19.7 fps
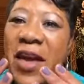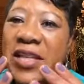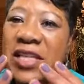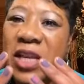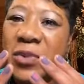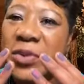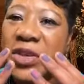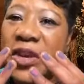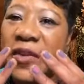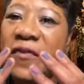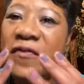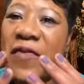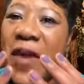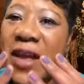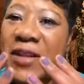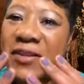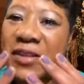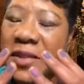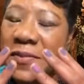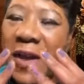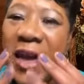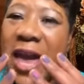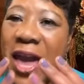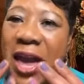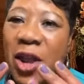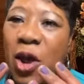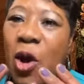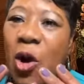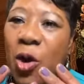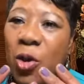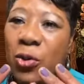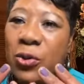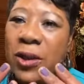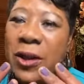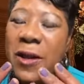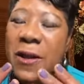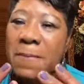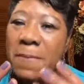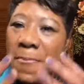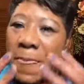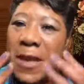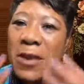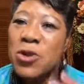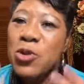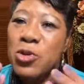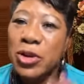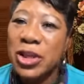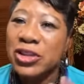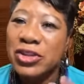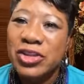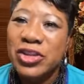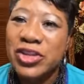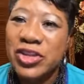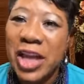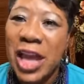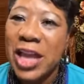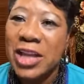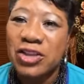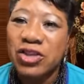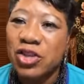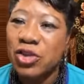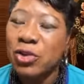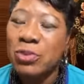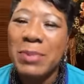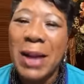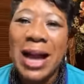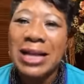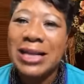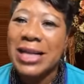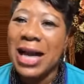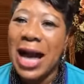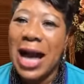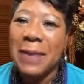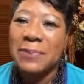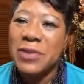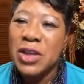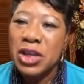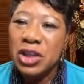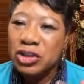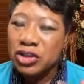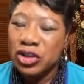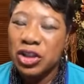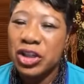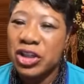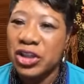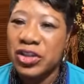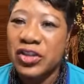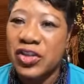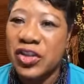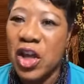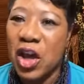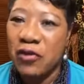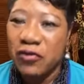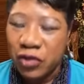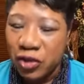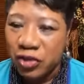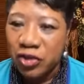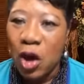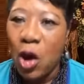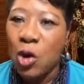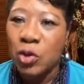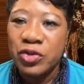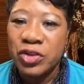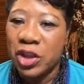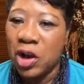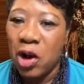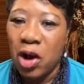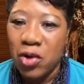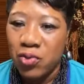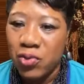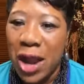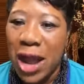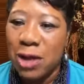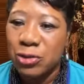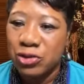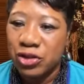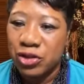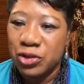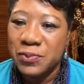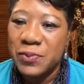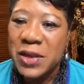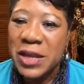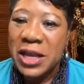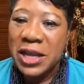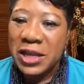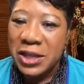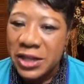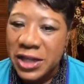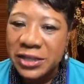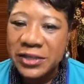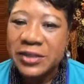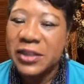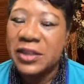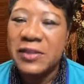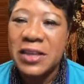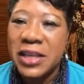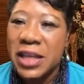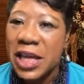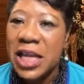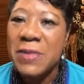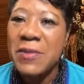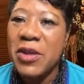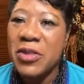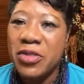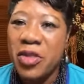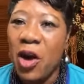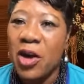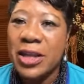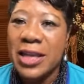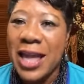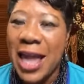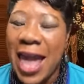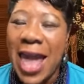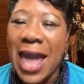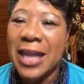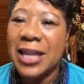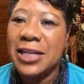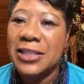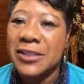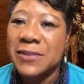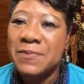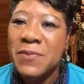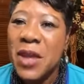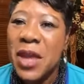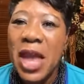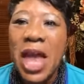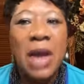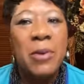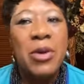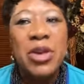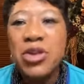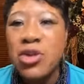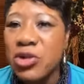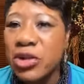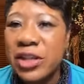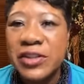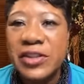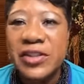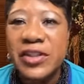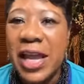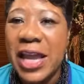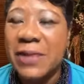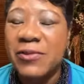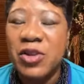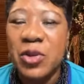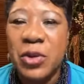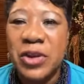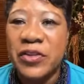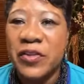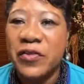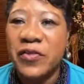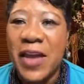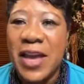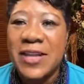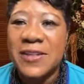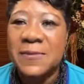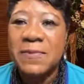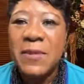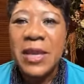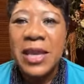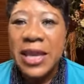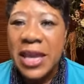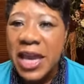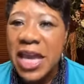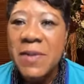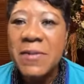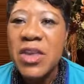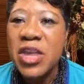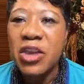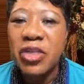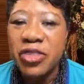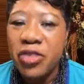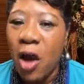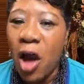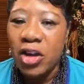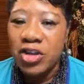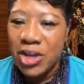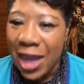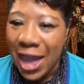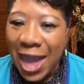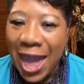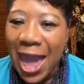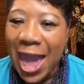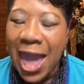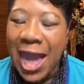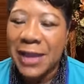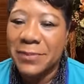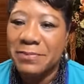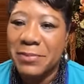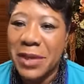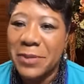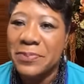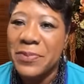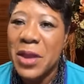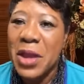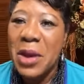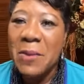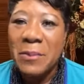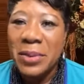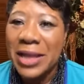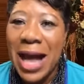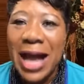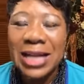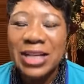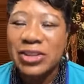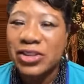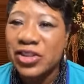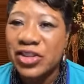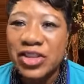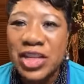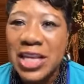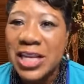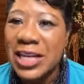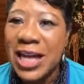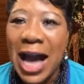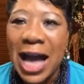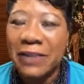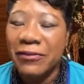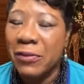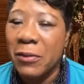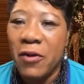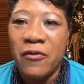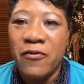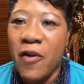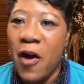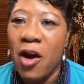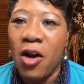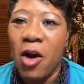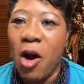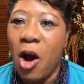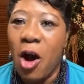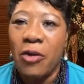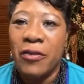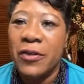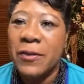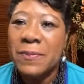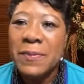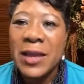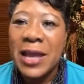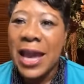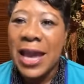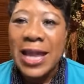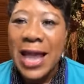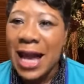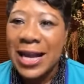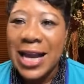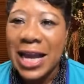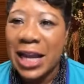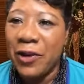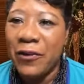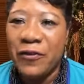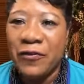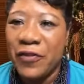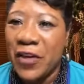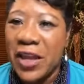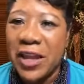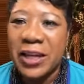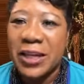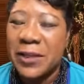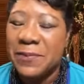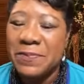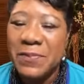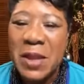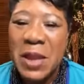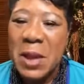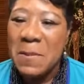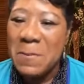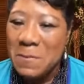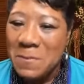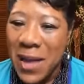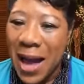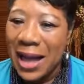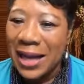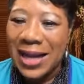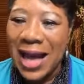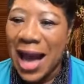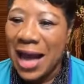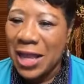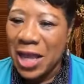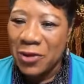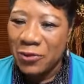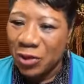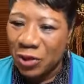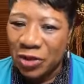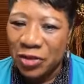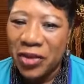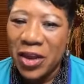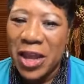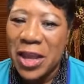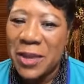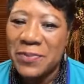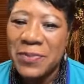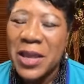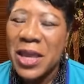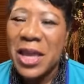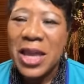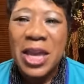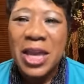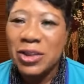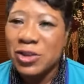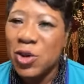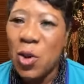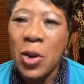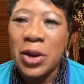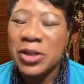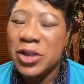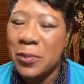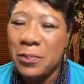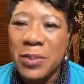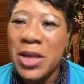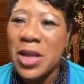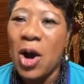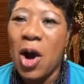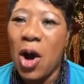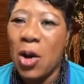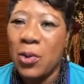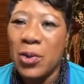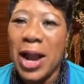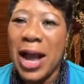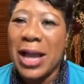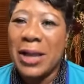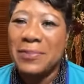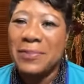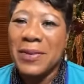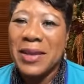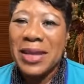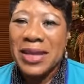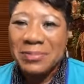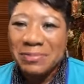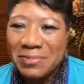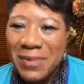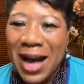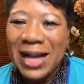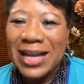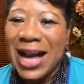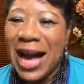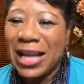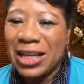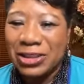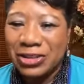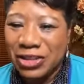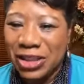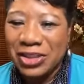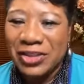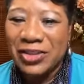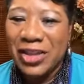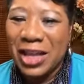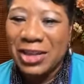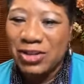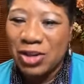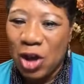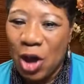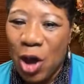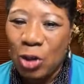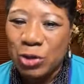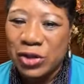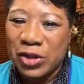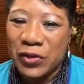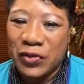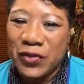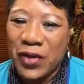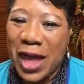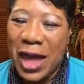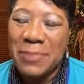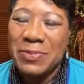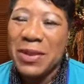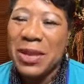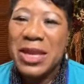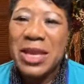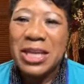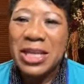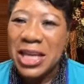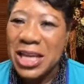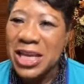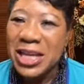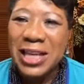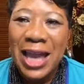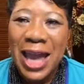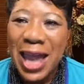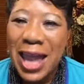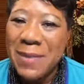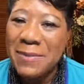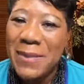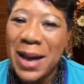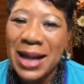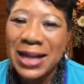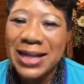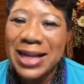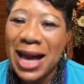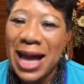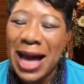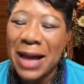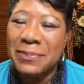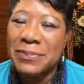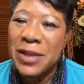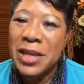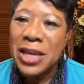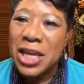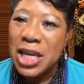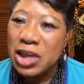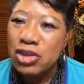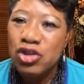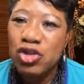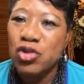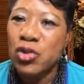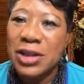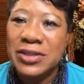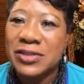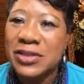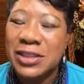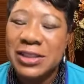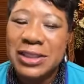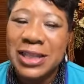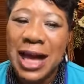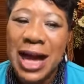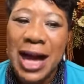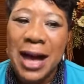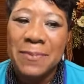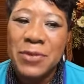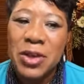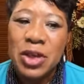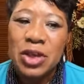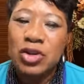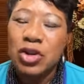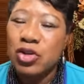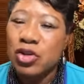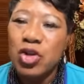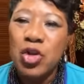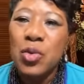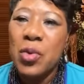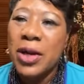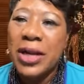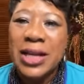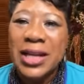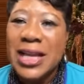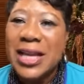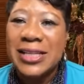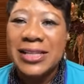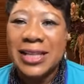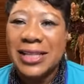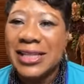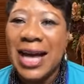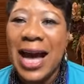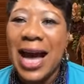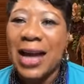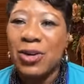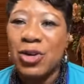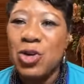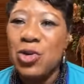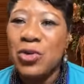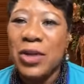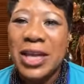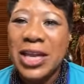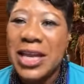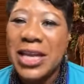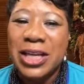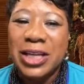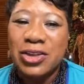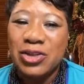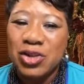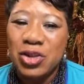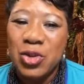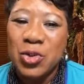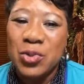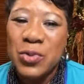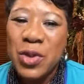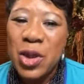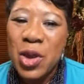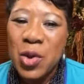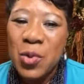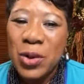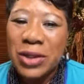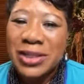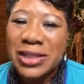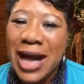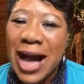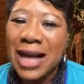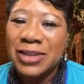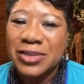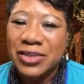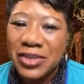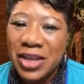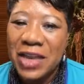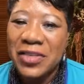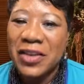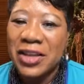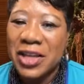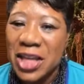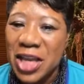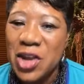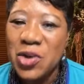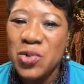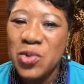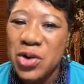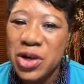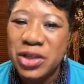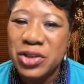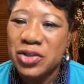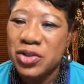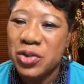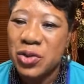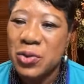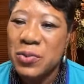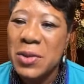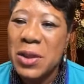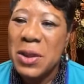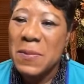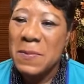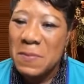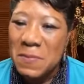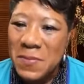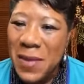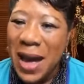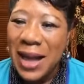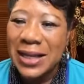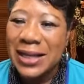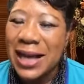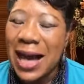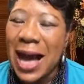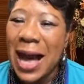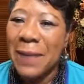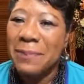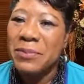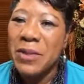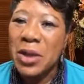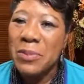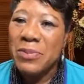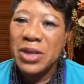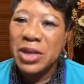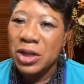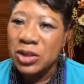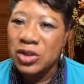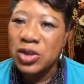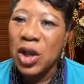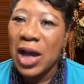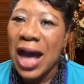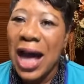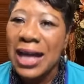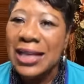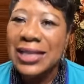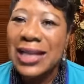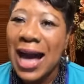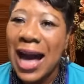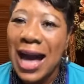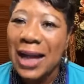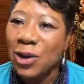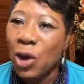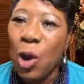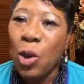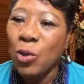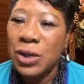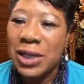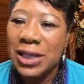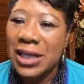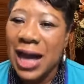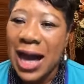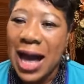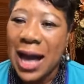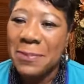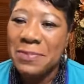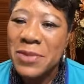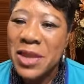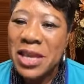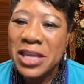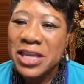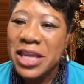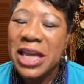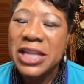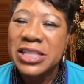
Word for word: your face and when you're facing them head on, and you can say to my God, to yourself, to those that are around you, listen, the enemy thought he had us. And when you can say it to his face, enemy, you thought you had me but I can see God from afar off. And I got a feeling, my God, everything is going to be all right. My God, and just like Jehoshaphat, he came, my God, he trusted God to do what it is that God knew that he could do, what God said that he would do, my God, because God, only God,